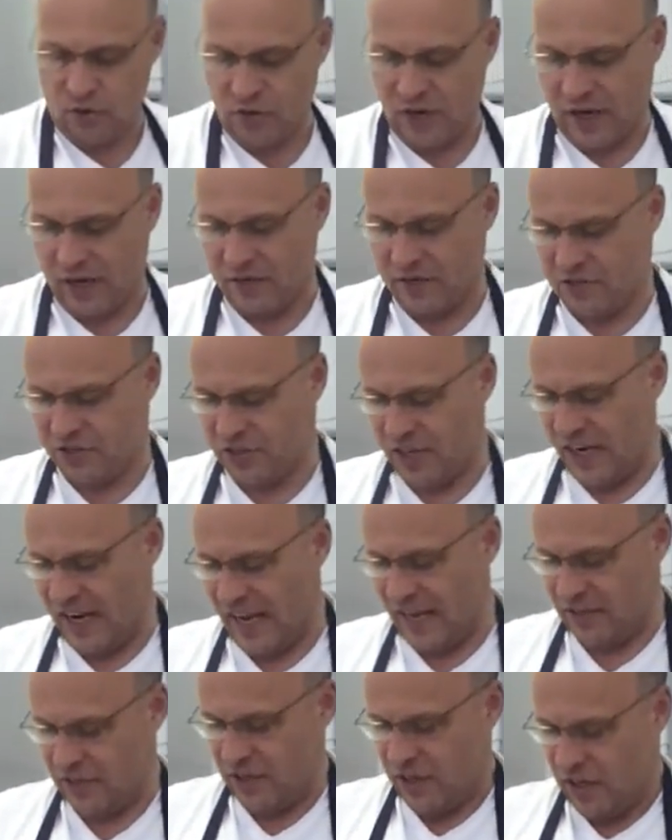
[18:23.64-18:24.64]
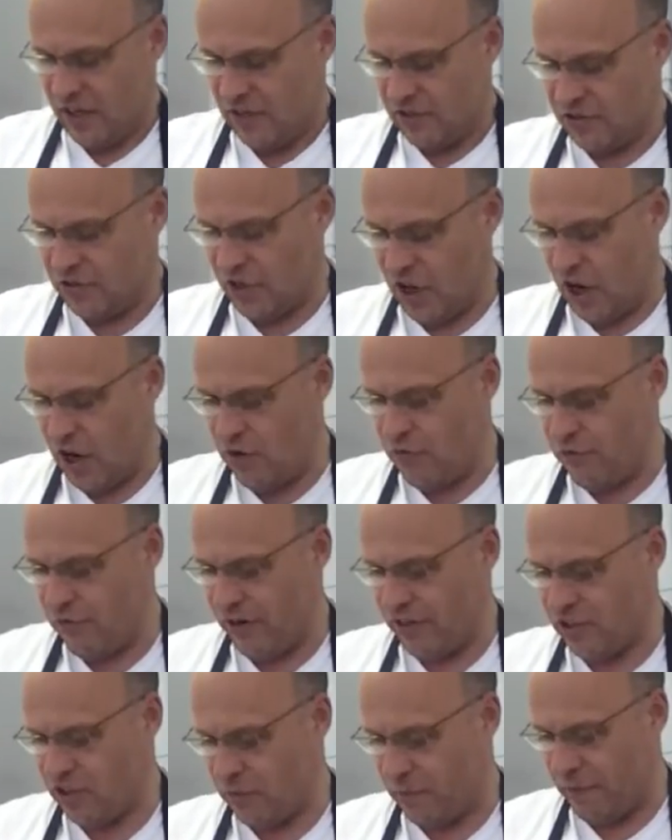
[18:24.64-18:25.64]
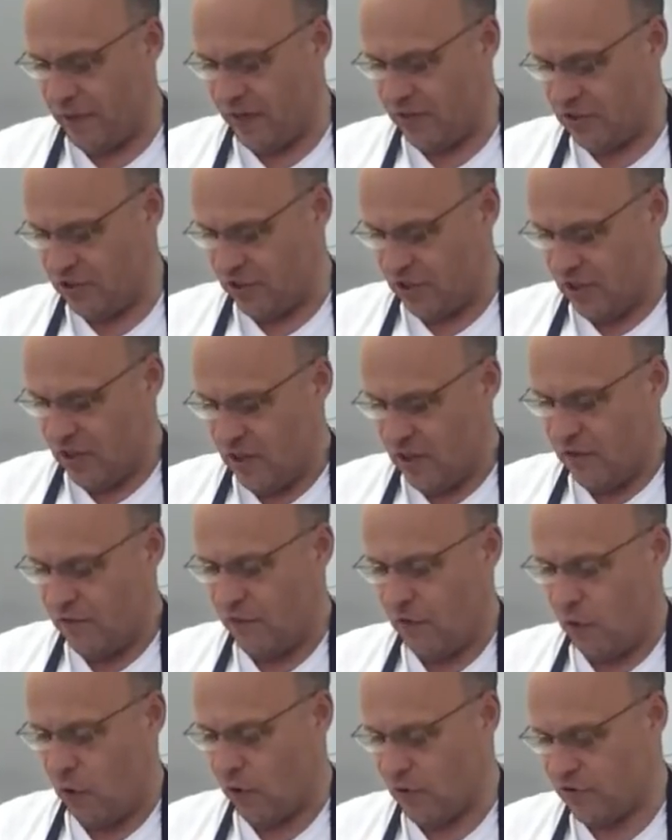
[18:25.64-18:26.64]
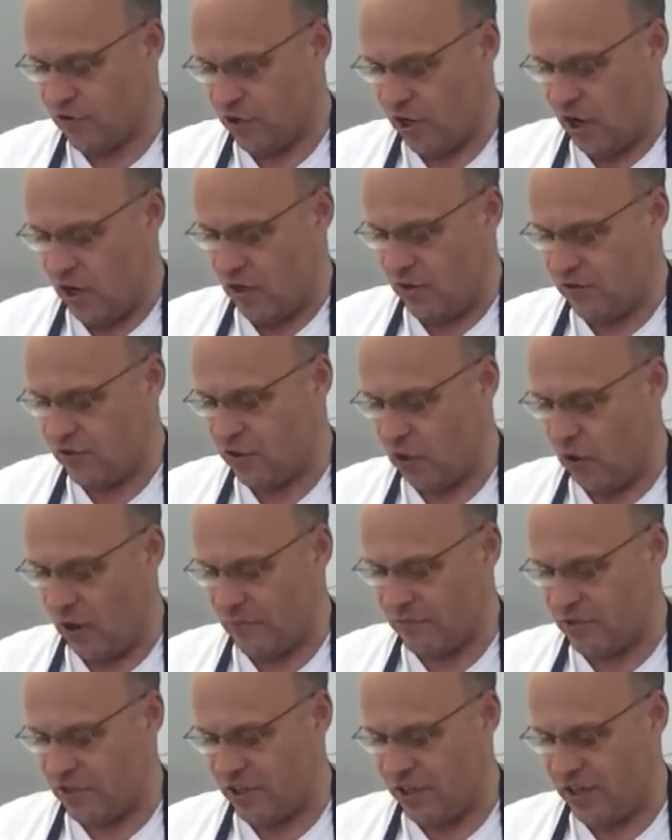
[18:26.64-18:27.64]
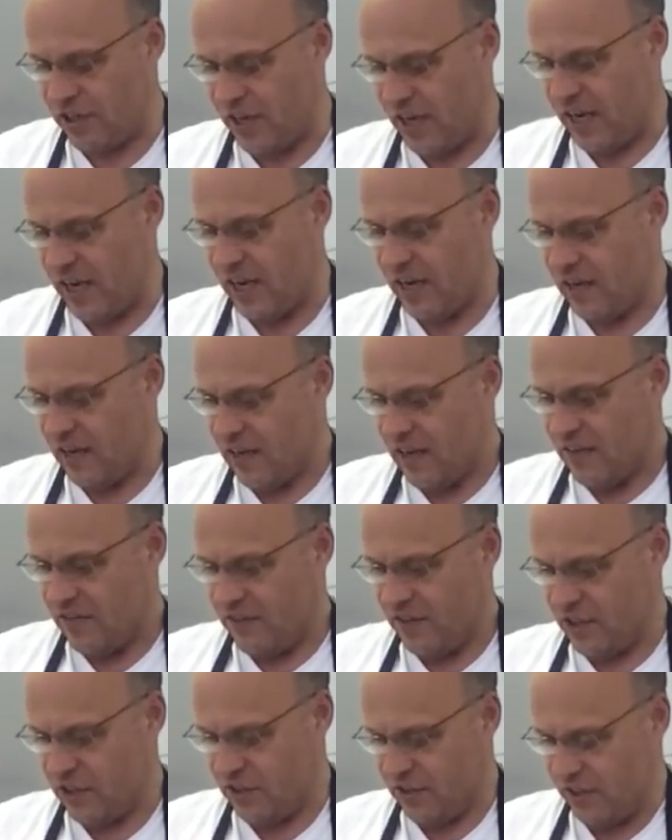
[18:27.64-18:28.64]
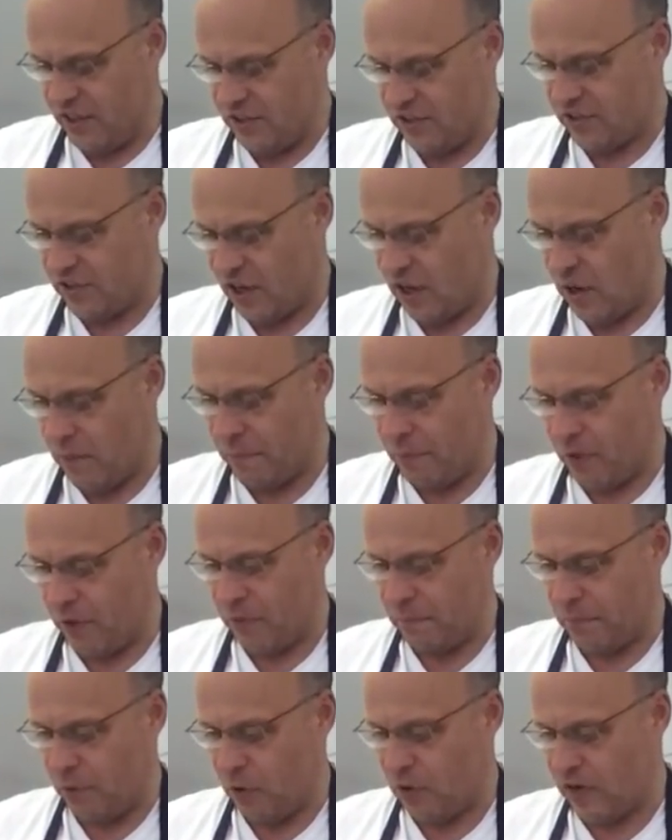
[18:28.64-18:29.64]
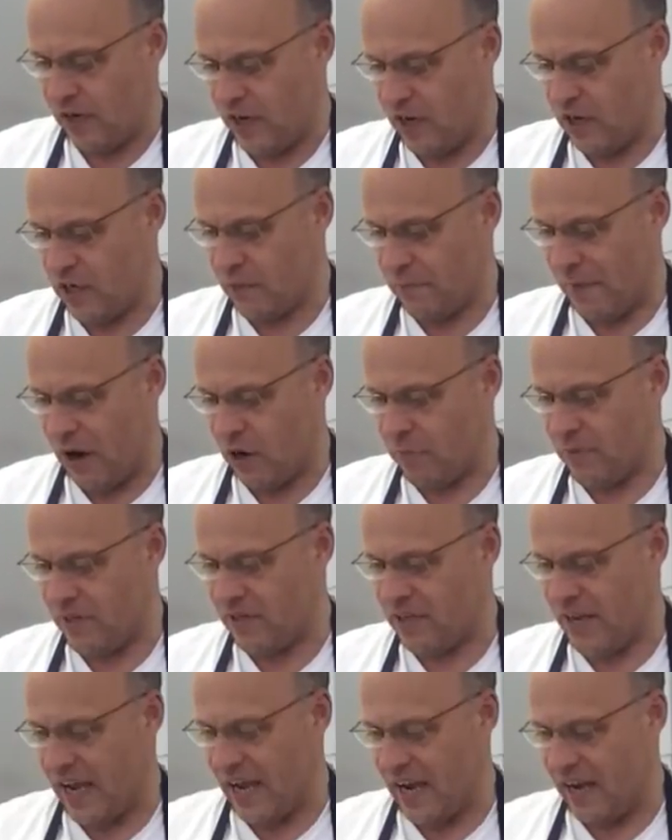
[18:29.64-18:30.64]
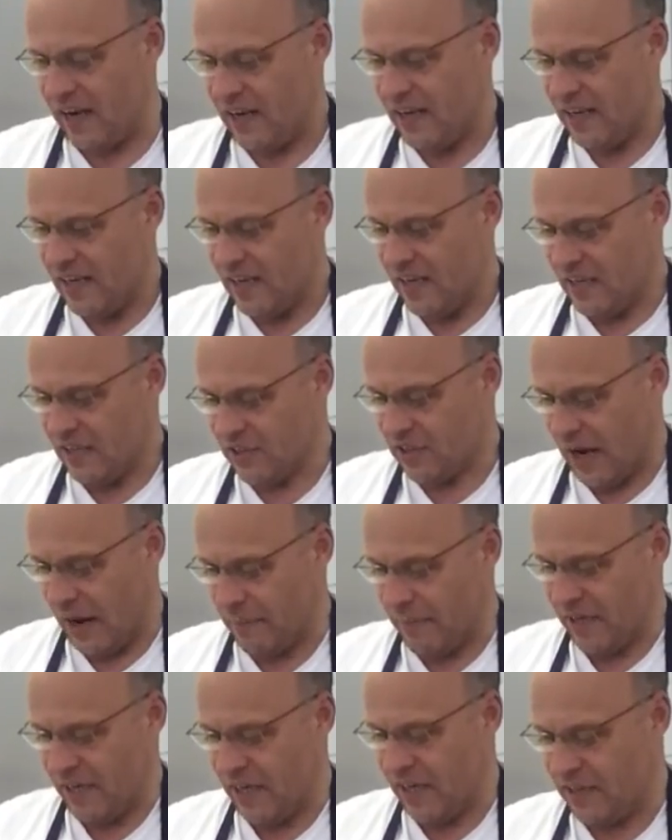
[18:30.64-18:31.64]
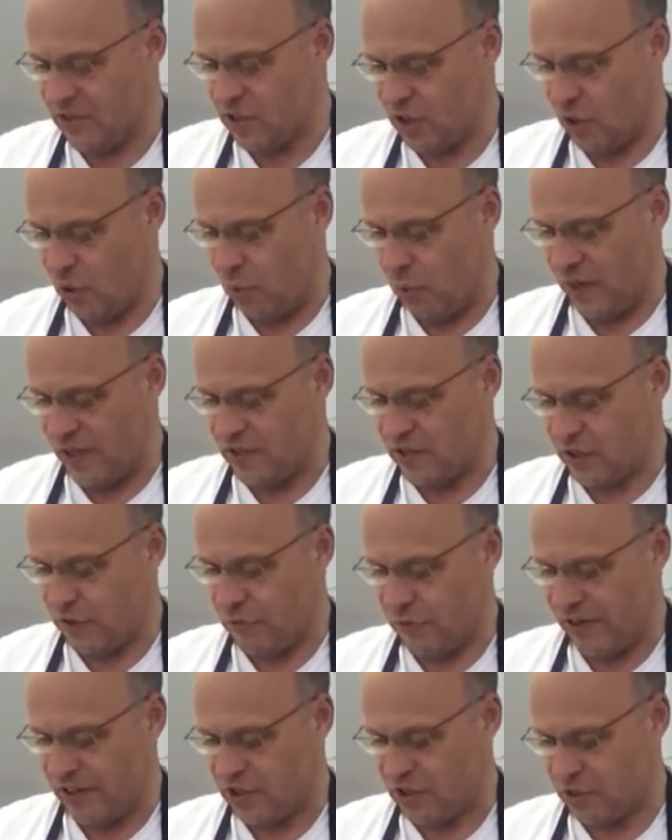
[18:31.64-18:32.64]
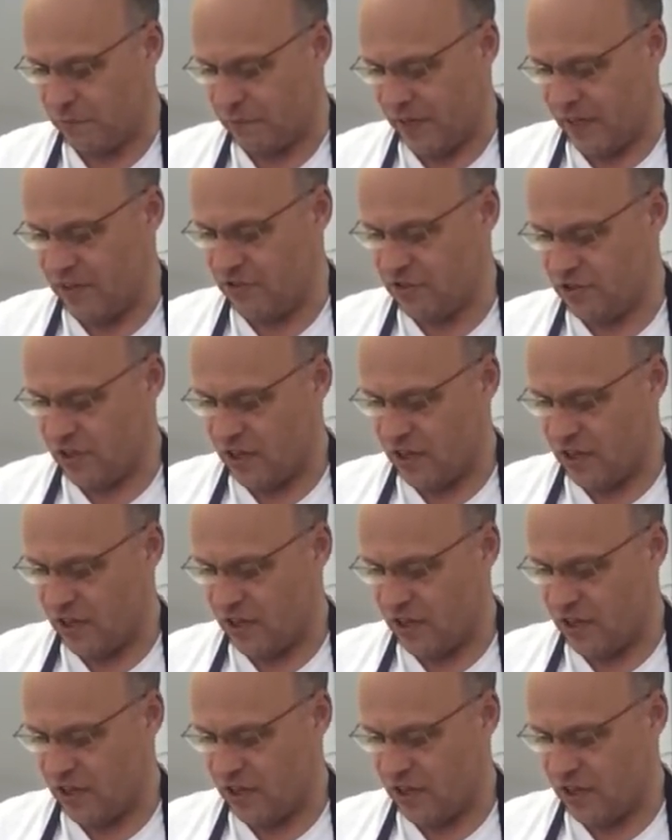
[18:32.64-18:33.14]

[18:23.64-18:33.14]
they select certain recipes for certain times of the year. This booklet at the moment now is coming into the winter recipes.